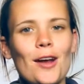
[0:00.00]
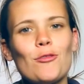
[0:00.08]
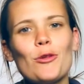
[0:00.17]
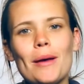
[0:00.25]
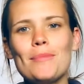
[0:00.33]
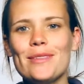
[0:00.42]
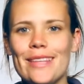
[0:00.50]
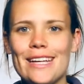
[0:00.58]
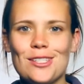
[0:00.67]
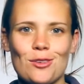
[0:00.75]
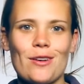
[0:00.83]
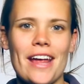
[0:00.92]
Remember
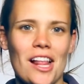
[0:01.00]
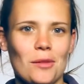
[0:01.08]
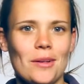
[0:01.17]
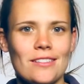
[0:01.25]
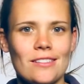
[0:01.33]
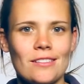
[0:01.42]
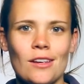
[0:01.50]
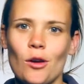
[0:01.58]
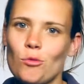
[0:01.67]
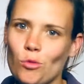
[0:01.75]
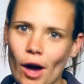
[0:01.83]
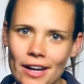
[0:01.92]
these 3 elements:
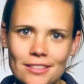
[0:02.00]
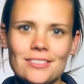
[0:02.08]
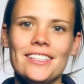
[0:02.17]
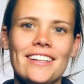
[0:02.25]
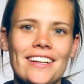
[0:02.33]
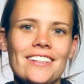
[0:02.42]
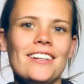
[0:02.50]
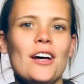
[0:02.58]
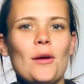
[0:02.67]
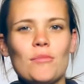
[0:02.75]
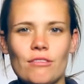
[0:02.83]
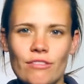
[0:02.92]
write clearly,
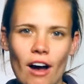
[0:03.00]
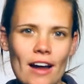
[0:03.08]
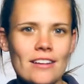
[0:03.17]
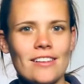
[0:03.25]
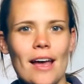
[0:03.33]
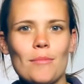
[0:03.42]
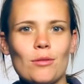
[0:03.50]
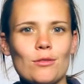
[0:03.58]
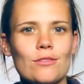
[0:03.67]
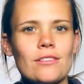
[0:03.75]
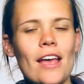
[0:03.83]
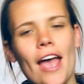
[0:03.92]
provide
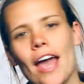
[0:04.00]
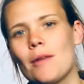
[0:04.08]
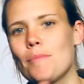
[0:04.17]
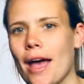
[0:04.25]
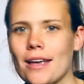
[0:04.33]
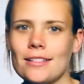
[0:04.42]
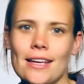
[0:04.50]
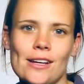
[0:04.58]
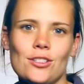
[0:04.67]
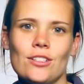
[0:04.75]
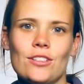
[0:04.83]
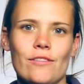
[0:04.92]
examples, and pay
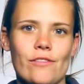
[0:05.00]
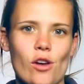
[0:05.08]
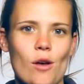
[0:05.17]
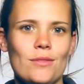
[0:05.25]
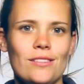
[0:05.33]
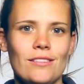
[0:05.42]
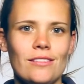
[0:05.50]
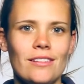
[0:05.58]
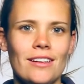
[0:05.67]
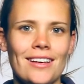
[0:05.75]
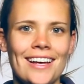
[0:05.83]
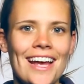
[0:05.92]
attention to verbs.
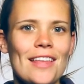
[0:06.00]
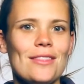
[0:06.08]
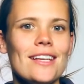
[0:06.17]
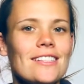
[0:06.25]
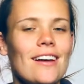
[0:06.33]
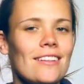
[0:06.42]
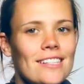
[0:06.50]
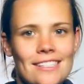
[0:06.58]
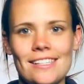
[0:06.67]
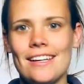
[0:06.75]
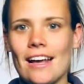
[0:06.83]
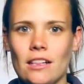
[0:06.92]
These
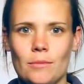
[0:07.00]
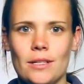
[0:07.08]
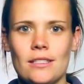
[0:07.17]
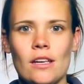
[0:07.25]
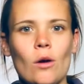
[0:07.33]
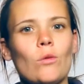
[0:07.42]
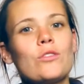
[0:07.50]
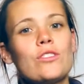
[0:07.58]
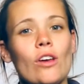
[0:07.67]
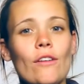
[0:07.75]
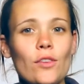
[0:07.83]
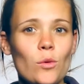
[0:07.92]
stylistic elements will
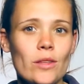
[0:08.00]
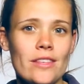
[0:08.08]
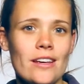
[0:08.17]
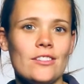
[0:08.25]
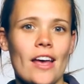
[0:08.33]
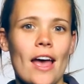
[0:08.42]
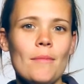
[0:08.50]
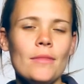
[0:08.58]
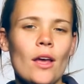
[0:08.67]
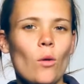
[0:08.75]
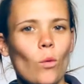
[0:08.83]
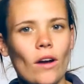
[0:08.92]
serve you in the exam
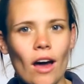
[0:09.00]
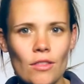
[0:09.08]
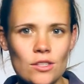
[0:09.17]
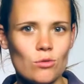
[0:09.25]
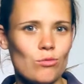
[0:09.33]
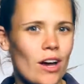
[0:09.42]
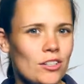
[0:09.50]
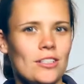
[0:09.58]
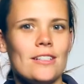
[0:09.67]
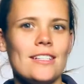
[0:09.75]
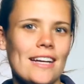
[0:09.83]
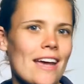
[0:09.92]
when others are
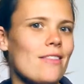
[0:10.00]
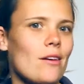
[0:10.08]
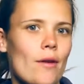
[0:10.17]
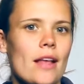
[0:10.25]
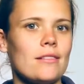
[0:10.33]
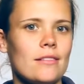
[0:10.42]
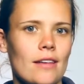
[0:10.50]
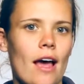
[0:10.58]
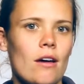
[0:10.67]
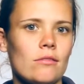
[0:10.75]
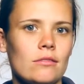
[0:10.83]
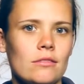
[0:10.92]
rushing to get their answers out.